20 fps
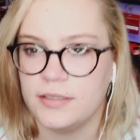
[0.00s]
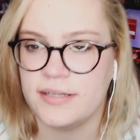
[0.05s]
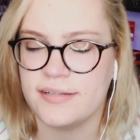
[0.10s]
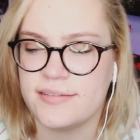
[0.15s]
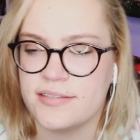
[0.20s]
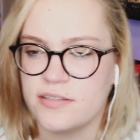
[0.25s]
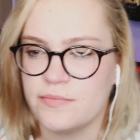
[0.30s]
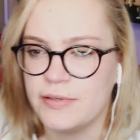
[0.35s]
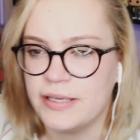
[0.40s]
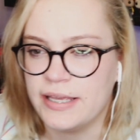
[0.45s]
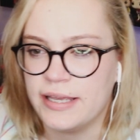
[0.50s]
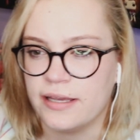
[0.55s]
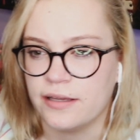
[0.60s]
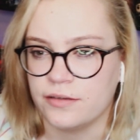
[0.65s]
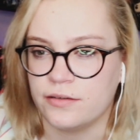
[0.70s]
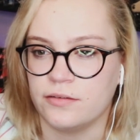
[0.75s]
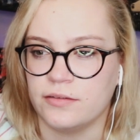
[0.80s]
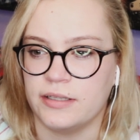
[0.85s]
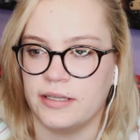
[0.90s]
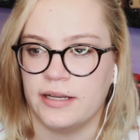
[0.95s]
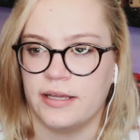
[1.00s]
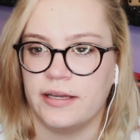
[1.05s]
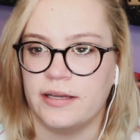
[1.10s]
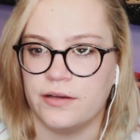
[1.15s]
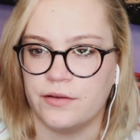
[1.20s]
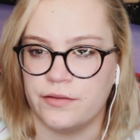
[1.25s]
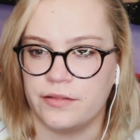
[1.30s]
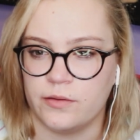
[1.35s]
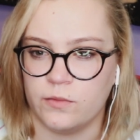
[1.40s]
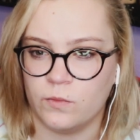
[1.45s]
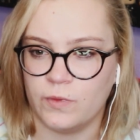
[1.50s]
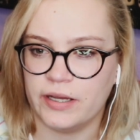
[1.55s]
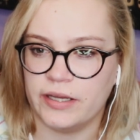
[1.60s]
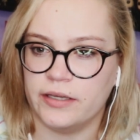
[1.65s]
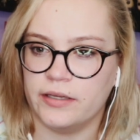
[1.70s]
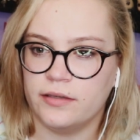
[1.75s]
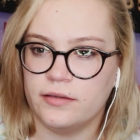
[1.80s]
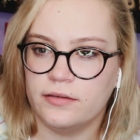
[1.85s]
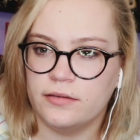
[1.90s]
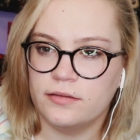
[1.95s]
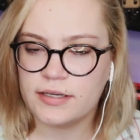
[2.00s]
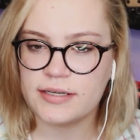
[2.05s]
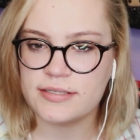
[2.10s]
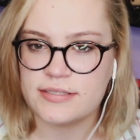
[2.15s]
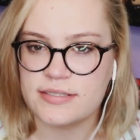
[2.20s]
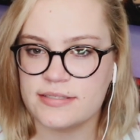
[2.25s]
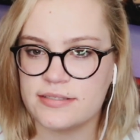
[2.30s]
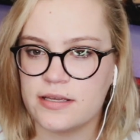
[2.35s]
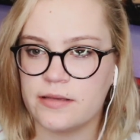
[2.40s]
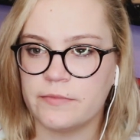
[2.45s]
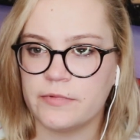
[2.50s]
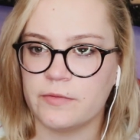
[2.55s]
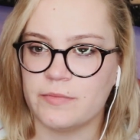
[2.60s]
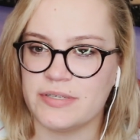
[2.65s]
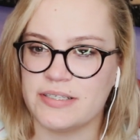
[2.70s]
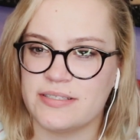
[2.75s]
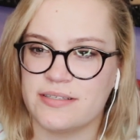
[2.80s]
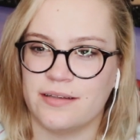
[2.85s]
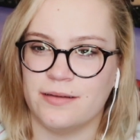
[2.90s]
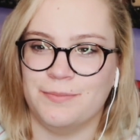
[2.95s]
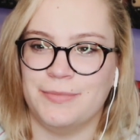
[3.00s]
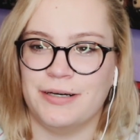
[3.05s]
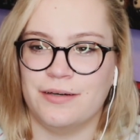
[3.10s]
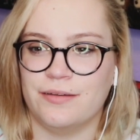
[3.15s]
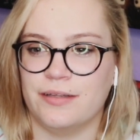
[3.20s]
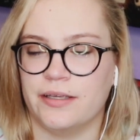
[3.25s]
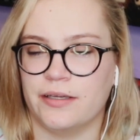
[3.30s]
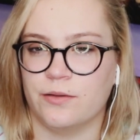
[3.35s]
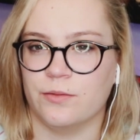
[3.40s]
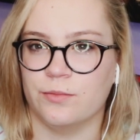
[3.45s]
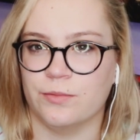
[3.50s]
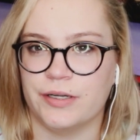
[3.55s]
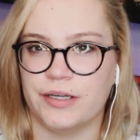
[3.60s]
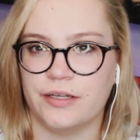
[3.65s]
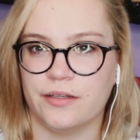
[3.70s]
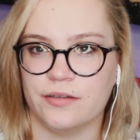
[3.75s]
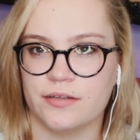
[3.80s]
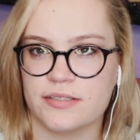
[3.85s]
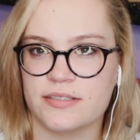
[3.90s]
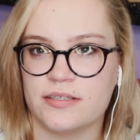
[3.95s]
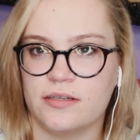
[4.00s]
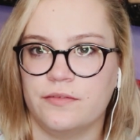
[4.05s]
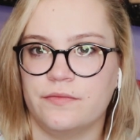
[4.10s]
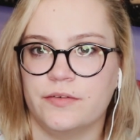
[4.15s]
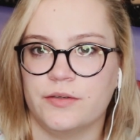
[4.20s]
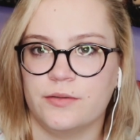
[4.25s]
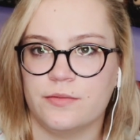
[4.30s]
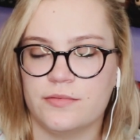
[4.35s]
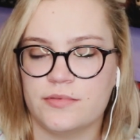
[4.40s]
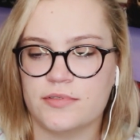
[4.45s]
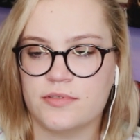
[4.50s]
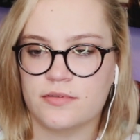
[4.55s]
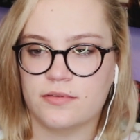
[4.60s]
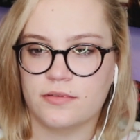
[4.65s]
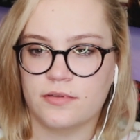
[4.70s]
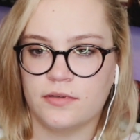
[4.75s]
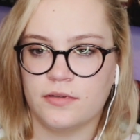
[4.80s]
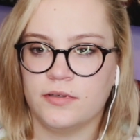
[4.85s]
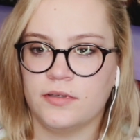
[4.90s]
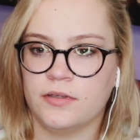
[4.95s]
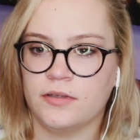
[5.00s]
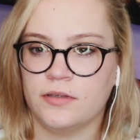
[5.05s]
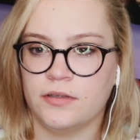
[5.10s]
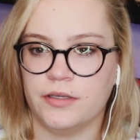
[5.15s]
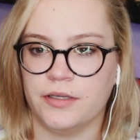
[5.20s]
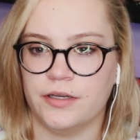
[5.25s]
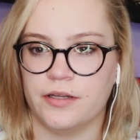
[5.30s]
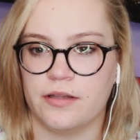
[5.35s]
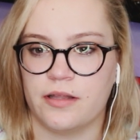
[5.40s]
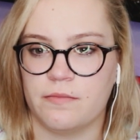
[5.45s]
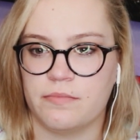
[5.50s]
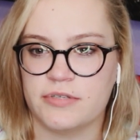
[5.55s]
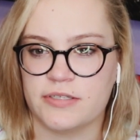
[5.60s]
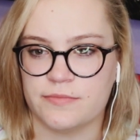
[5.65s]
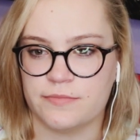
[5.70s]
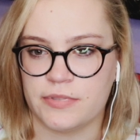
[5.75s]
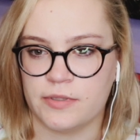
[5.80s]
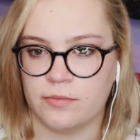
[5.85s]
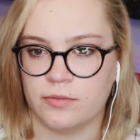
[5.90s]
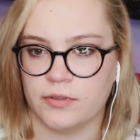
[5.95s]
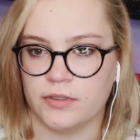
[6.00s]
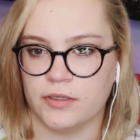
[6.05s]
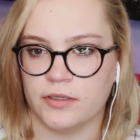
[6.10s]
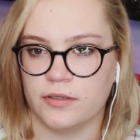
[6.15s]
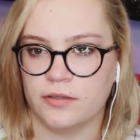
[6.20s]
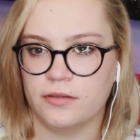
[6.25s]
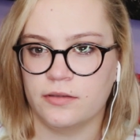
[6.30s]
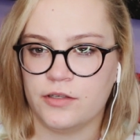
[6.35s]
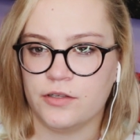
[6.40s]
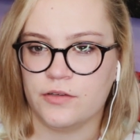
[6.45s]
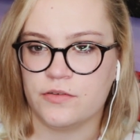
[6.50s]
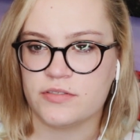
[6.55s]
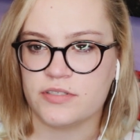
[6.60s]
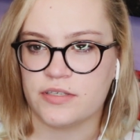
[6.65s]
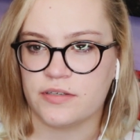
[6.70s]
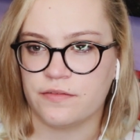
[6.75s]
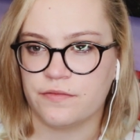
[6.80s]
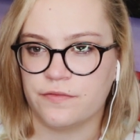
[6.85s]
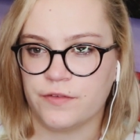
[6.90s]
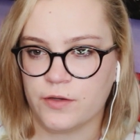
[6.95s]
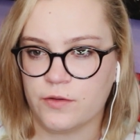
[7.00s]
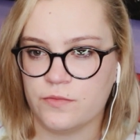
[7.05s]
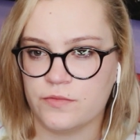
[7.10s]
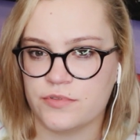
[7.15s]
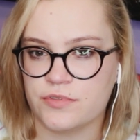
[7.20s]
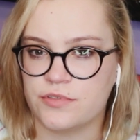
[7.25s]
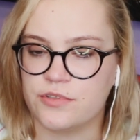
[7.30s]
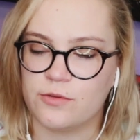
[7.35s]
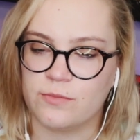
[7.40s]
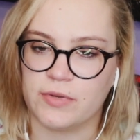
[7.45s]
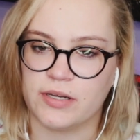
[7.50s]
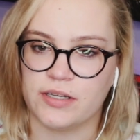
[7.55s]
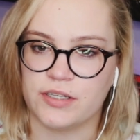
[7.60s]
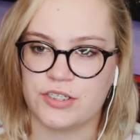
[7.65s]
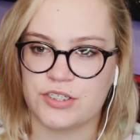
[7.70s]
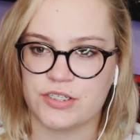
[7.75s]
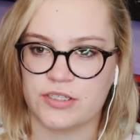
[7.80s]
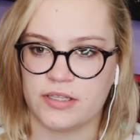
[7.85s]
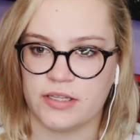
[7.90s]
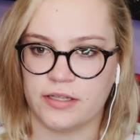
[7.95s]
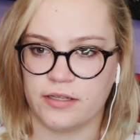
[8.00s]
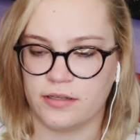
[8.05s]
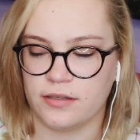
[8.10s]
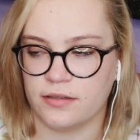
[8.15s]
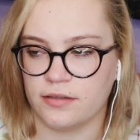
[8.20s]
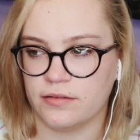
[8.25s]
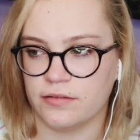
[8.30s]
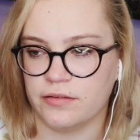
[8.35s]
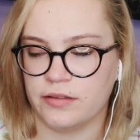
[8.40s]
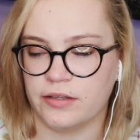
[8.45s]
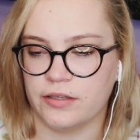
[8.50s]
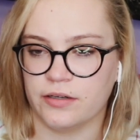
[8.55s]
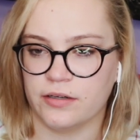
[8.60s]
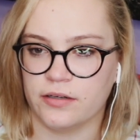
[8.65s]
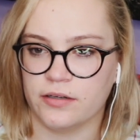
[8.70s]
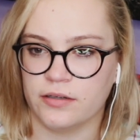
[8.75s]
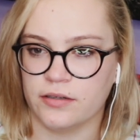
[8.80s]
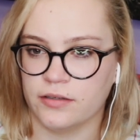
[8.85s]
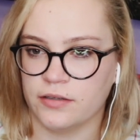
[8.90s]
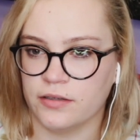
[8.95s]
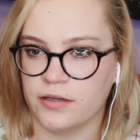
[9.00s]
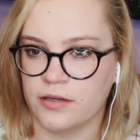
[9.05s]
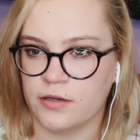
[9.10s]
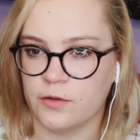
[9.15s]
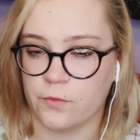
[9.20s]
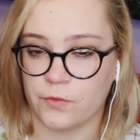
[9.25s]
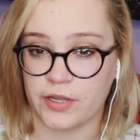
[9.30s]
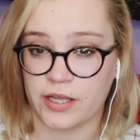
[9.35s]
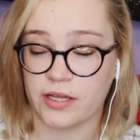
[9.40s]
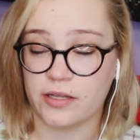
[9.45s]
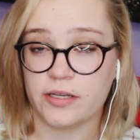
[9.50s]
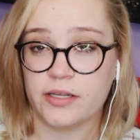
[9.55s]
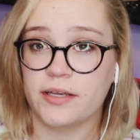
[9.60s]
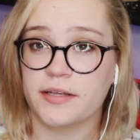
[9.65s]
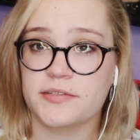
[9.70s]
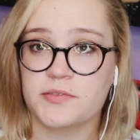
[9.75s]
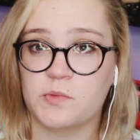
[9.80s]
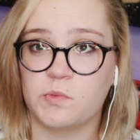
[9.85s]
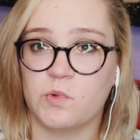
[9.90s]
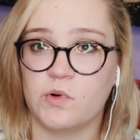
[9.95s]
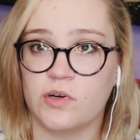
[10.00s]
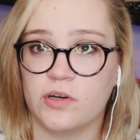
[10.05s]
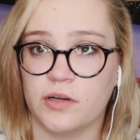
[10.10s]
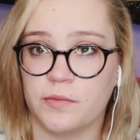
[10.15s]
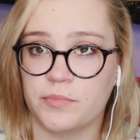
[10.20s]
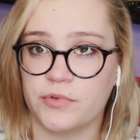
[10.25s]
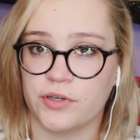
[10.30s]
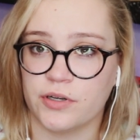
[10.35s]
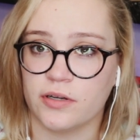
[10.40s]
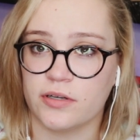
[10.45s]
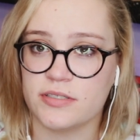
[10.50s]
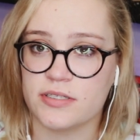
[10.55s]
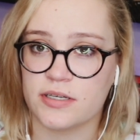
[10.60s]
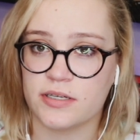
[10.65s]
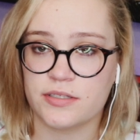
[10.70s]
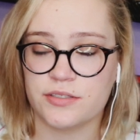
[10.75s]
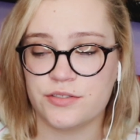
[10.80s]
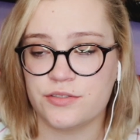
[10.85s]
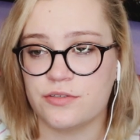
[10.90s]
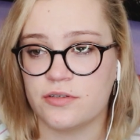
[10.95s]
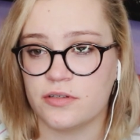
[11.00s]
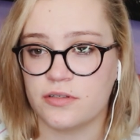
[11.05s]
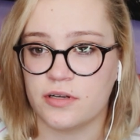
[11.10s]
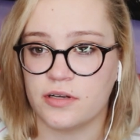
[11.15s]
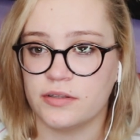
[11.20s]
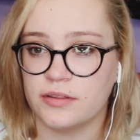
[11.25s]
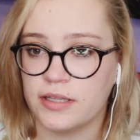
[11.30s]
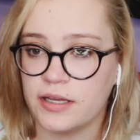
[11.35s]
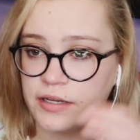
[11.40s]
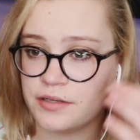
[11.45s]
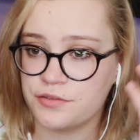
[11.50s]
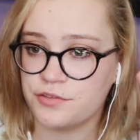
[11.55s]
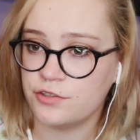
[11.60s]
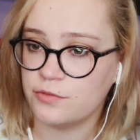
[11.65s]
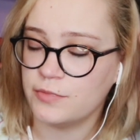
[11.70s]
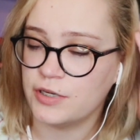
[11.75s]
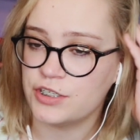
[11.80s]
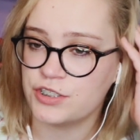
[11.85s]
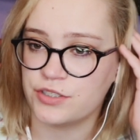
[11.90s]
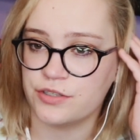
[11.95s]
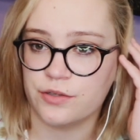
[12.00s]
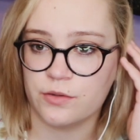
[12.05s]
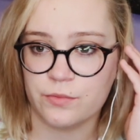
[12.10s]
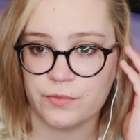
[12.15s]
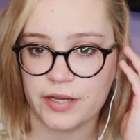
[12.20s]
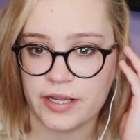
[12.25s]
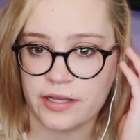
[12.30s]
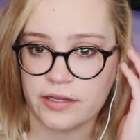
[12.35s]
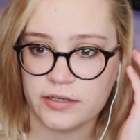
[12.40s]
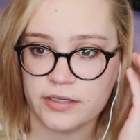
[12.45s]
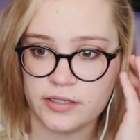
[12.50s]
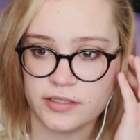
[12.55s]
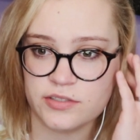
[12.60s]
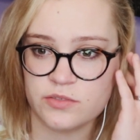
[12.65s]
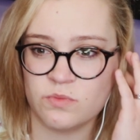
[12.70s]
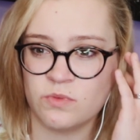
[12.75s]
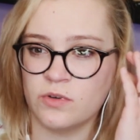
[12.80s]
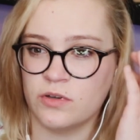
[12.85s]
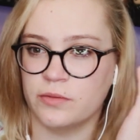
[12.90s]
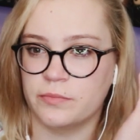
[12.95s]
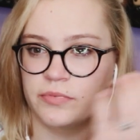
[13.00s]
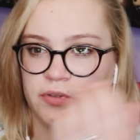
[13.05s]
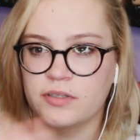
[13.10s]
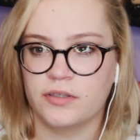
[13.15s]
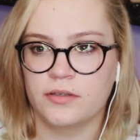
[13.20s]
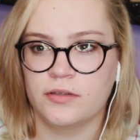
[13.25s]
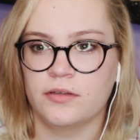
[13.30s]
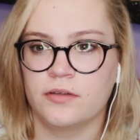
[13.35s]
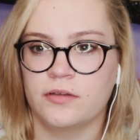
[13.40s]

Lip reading: needs to be handled in a healthy way. Because the same could be said about like regular cell phones. You know, that some people are using phones too much and then their reality gets warped, or is online too much and their reality gets warped.